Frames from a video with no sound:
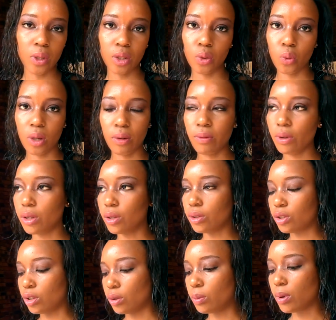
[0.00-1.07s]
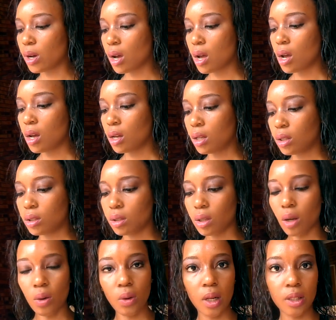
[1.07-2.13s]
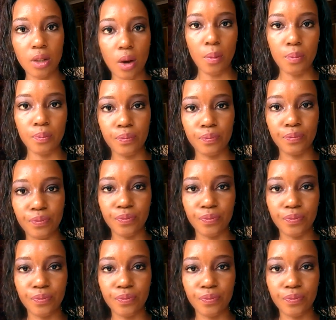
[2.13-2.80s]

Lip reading: we do it for YouTube. So let's go.